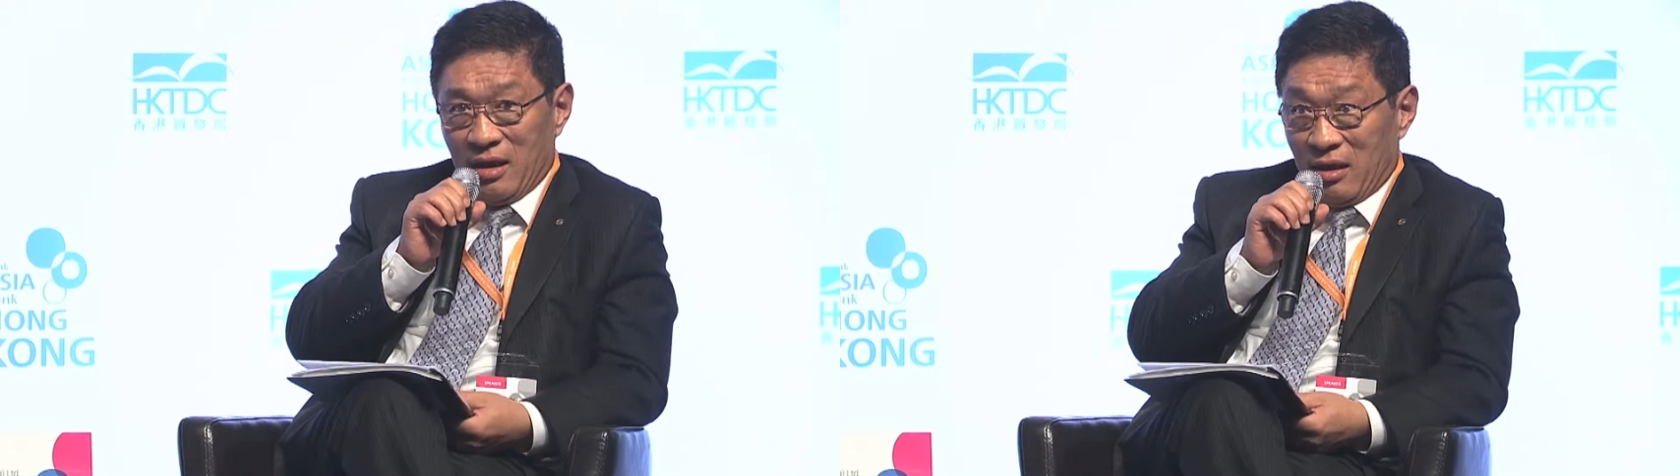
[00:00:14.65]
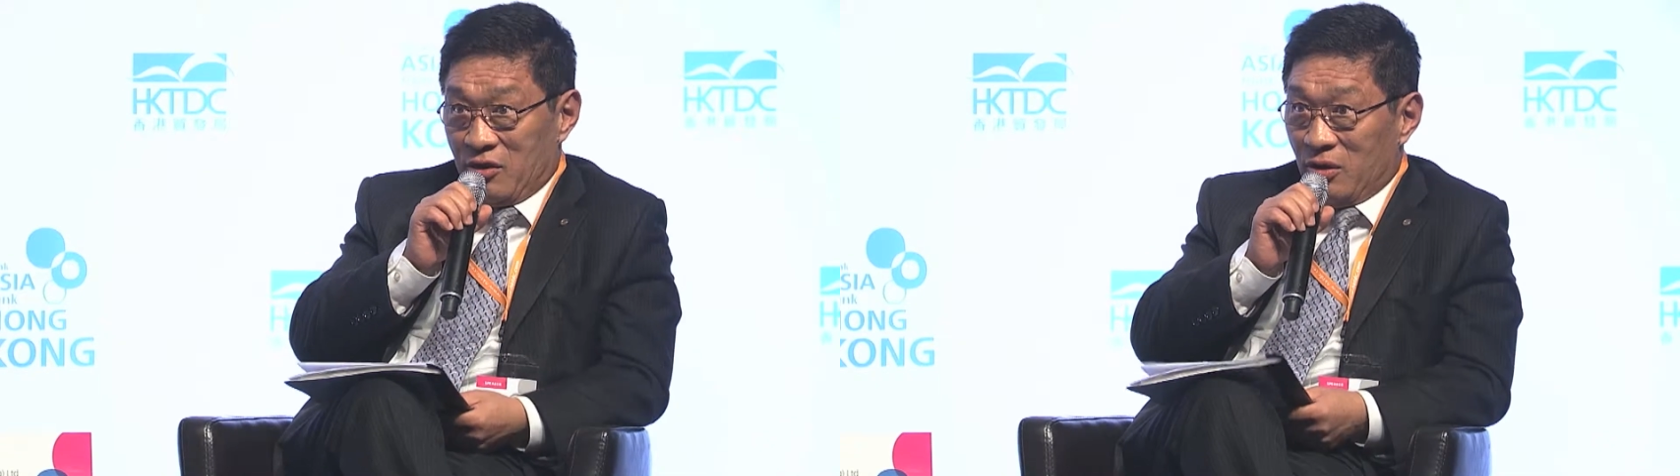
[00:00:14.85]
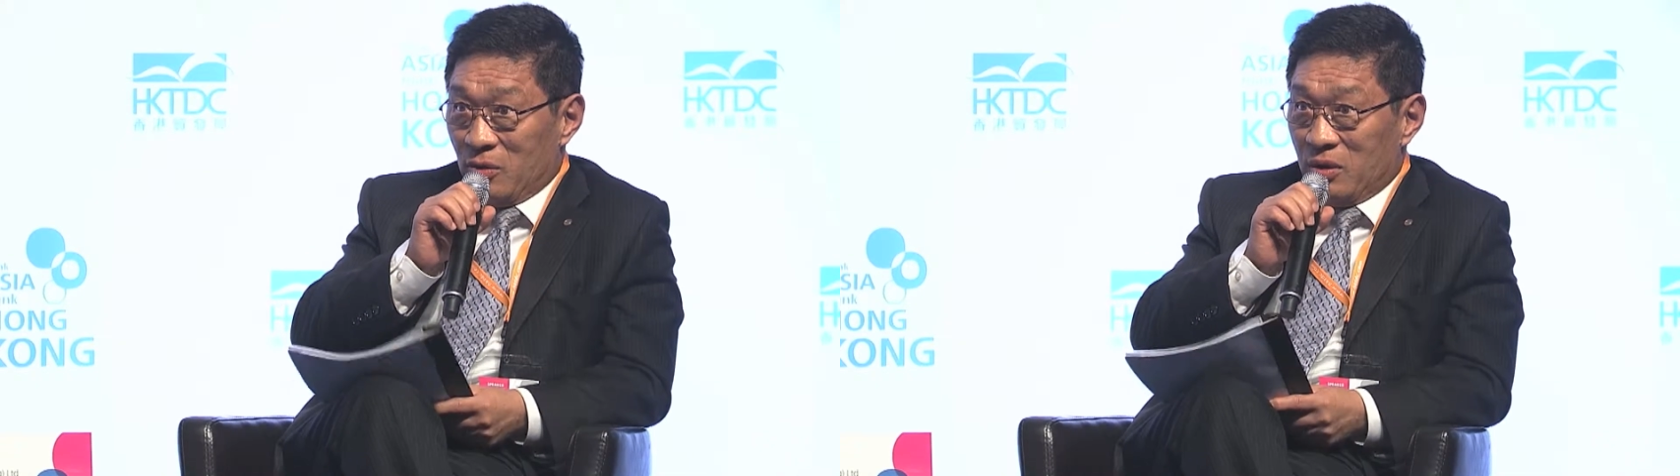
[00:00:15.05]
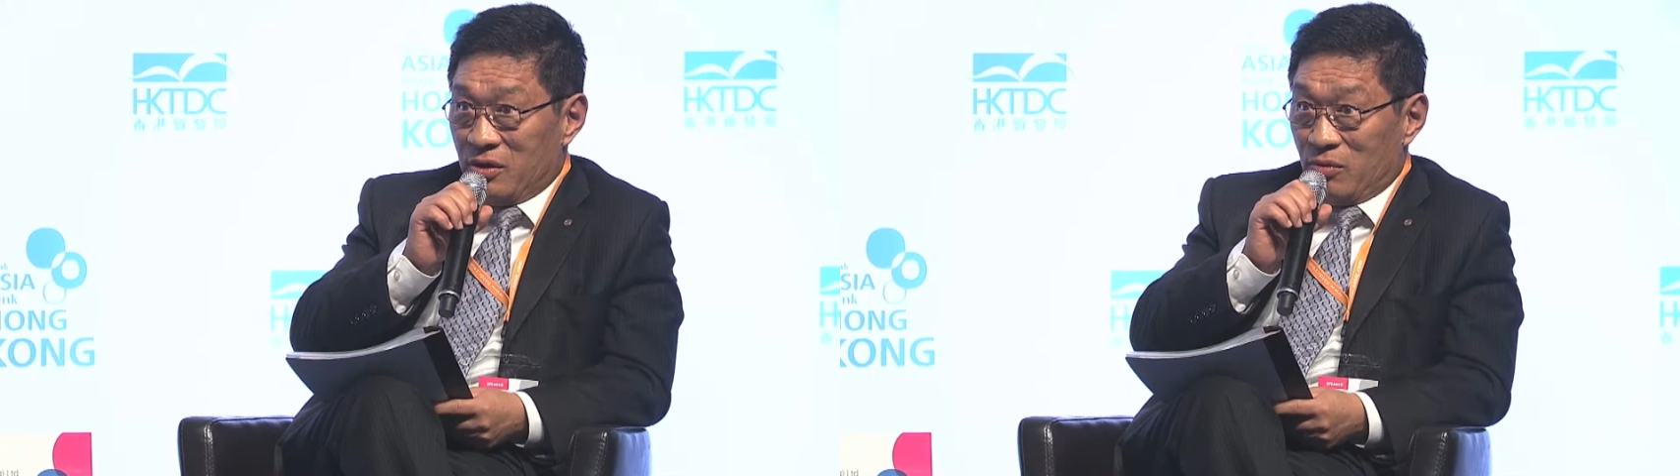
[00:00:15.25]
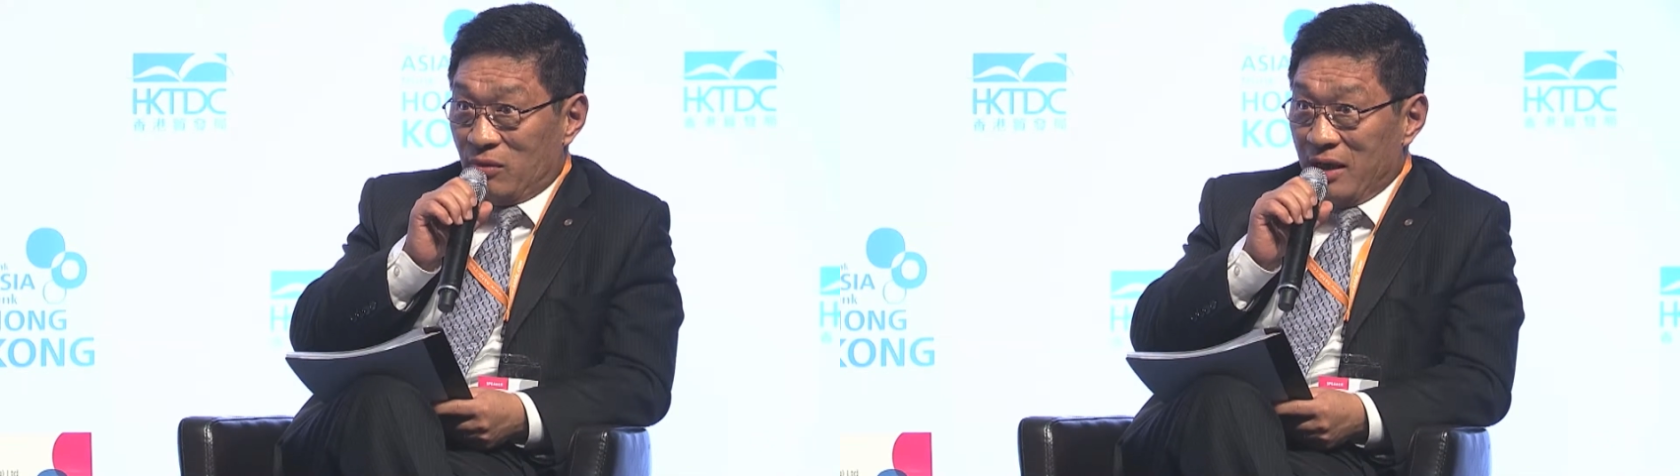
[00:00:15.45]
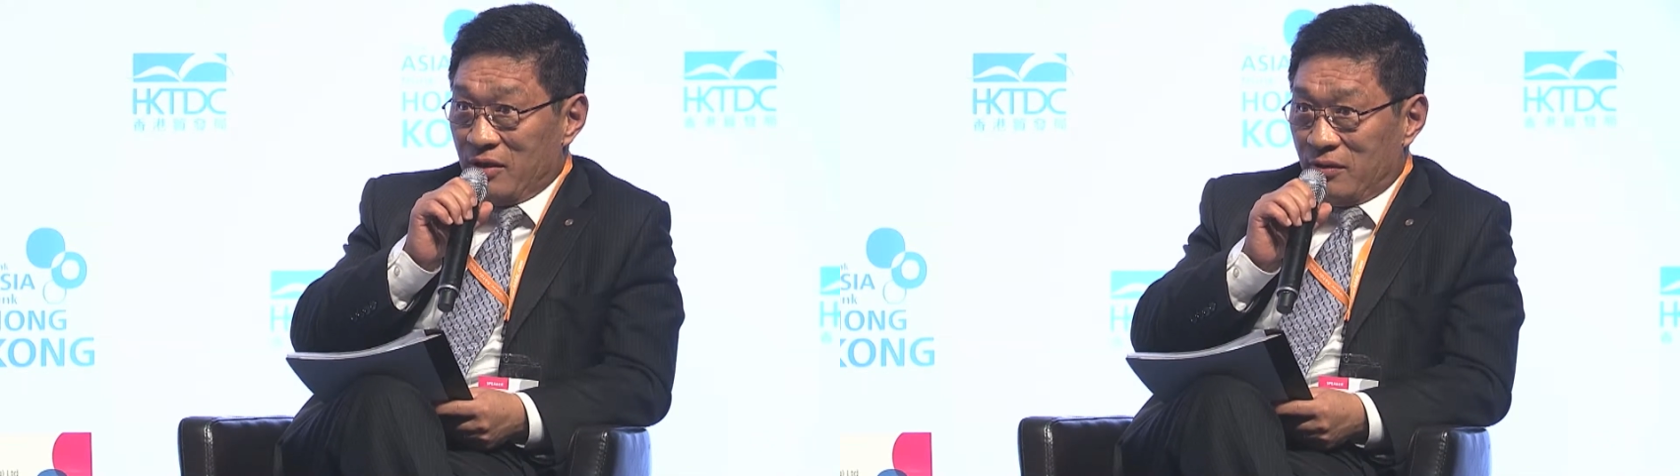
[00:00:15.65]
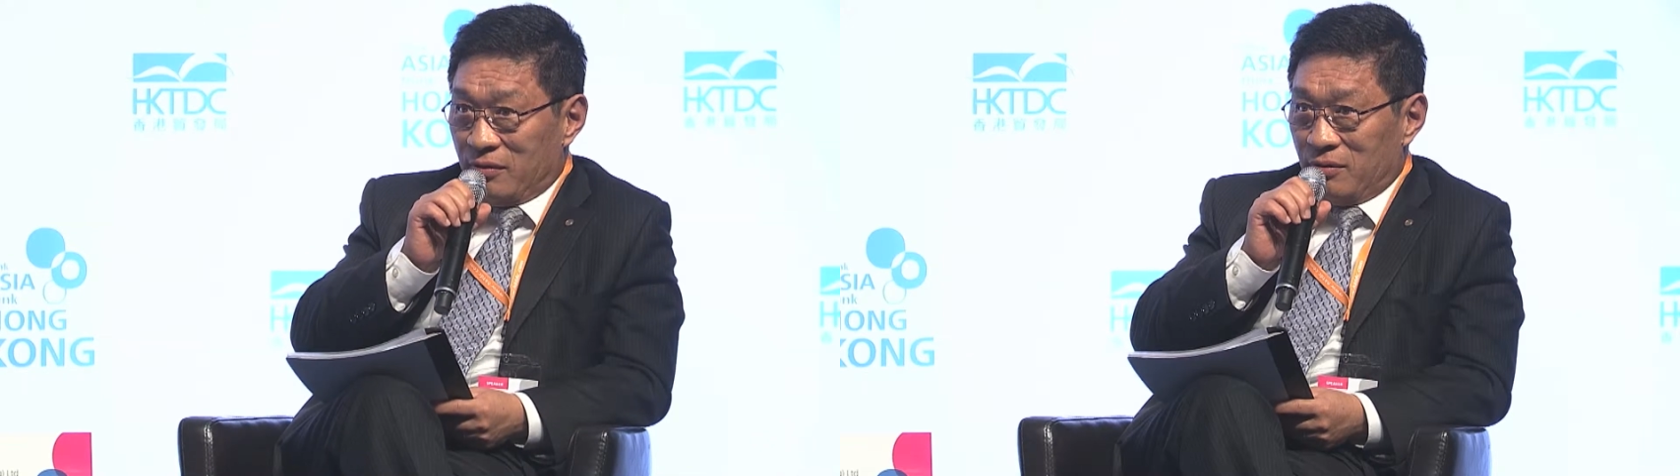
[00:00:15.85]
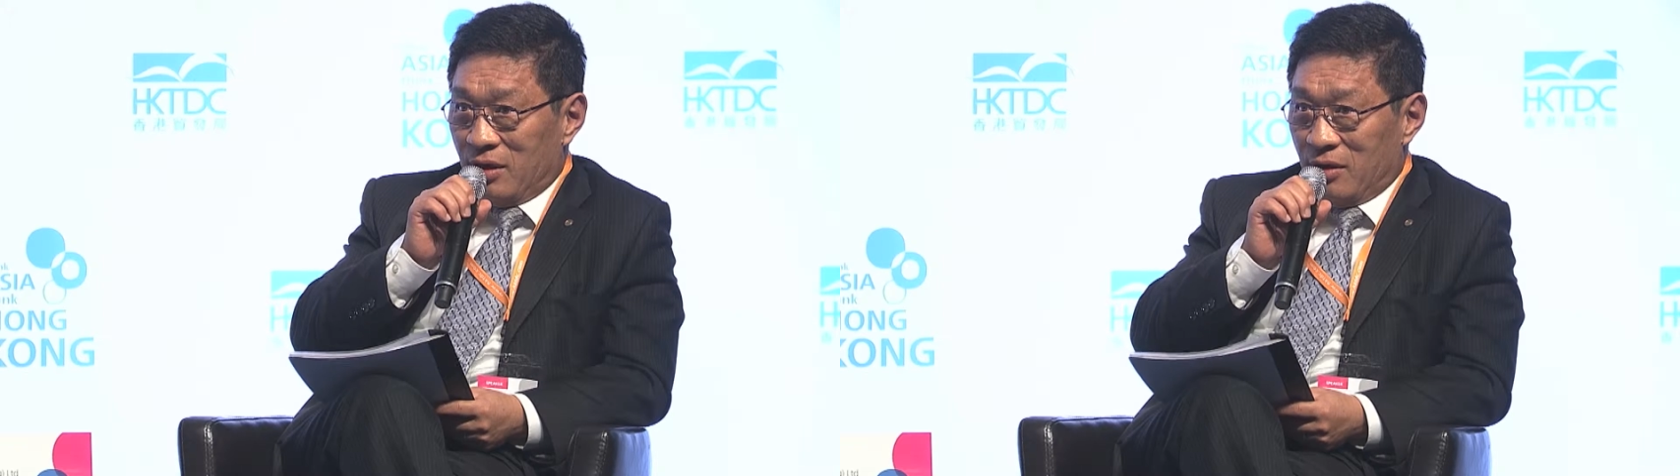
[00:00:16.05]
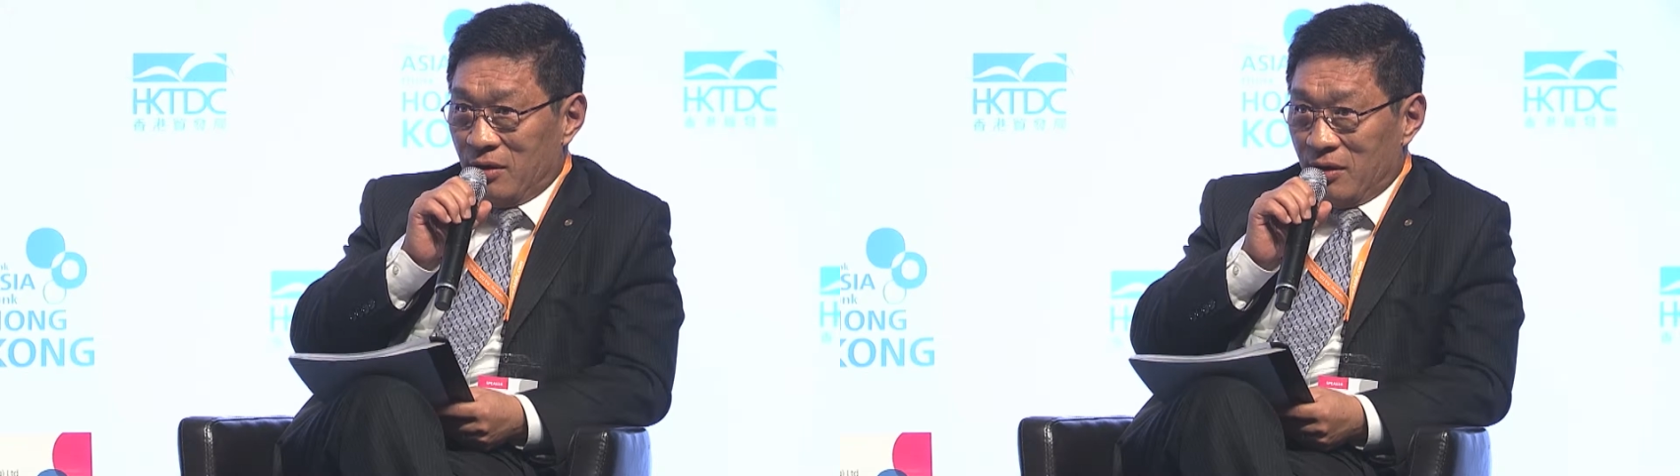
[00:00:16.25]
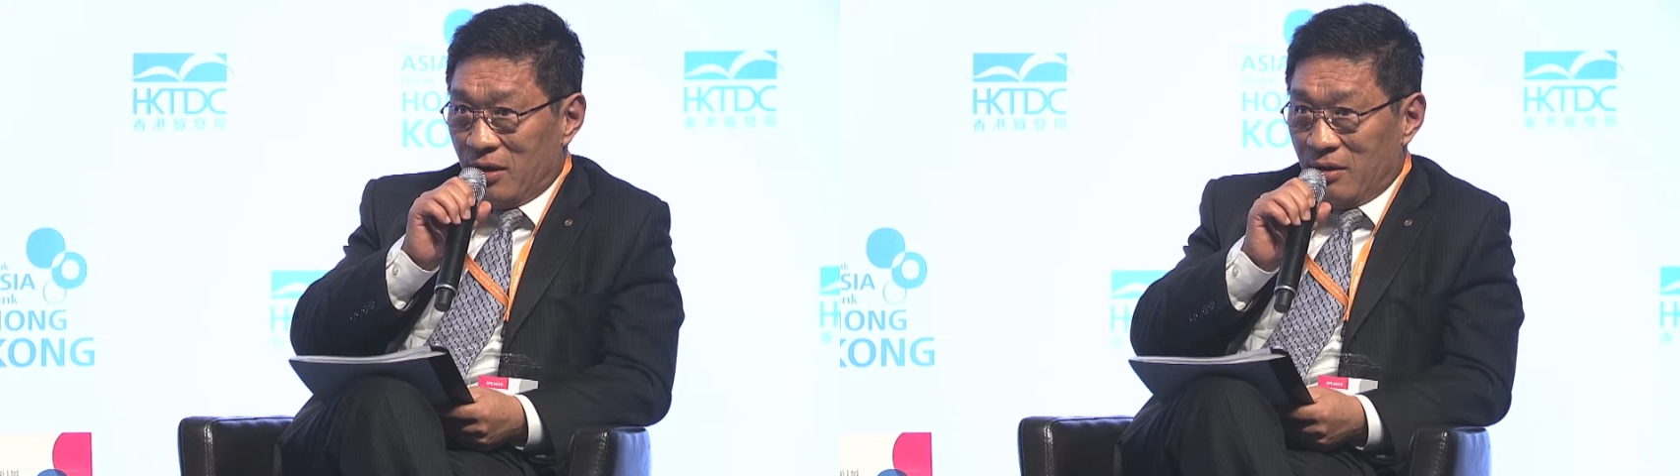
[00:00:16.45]
actually was raised through Hong
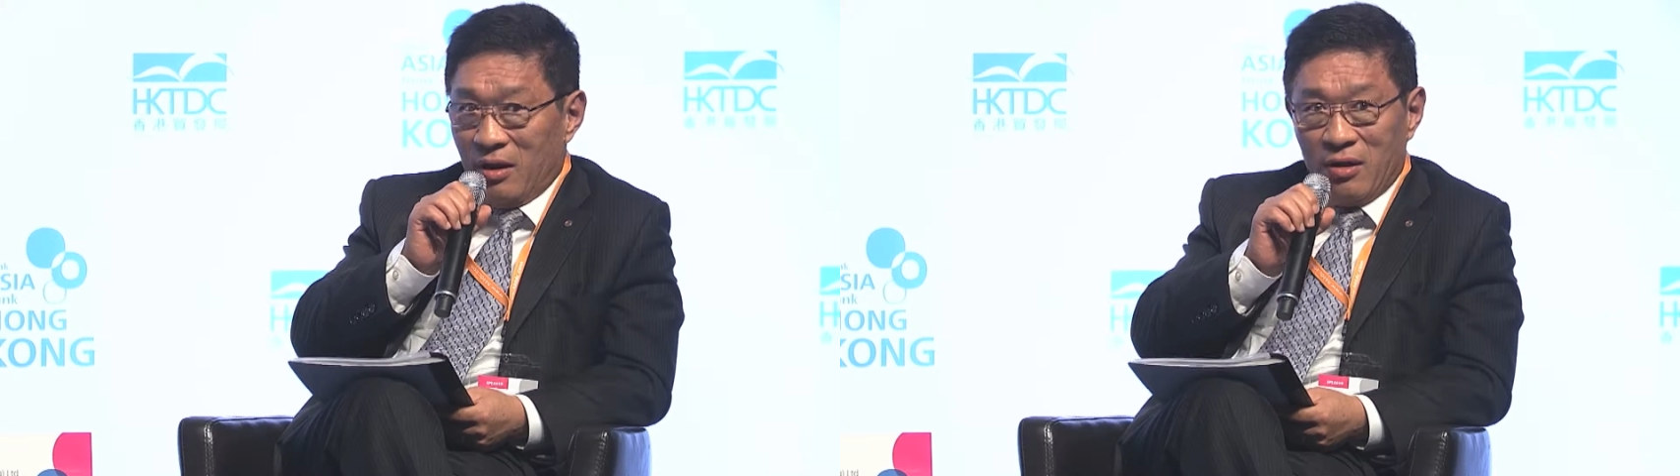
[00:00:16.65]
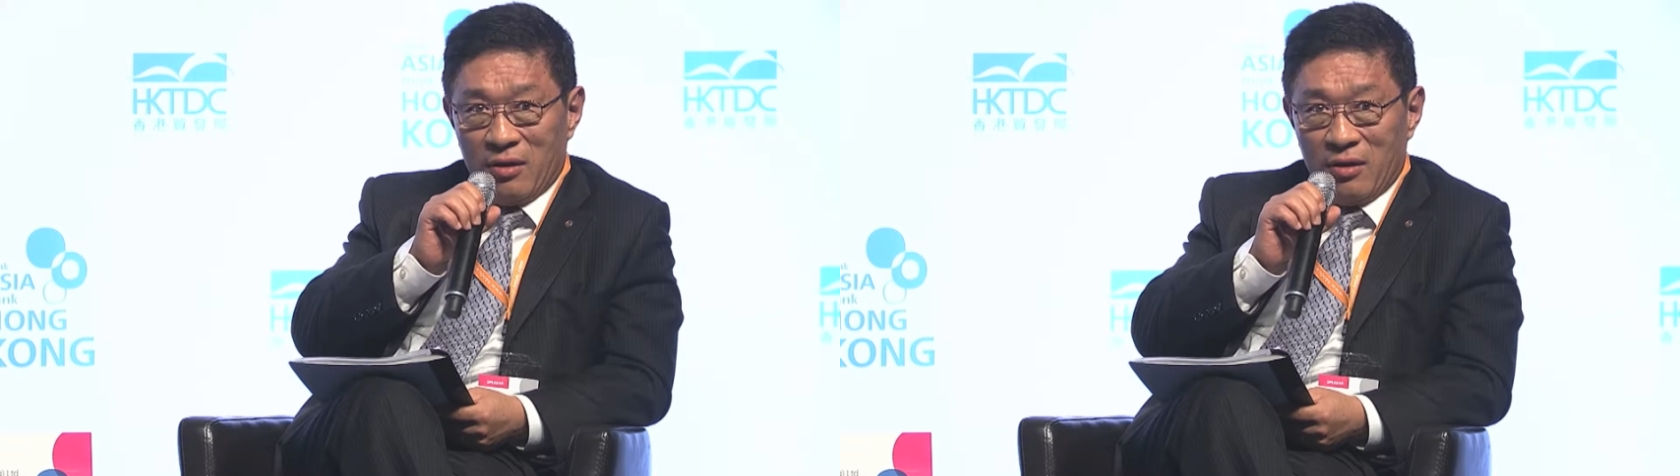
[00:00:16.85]
Kong.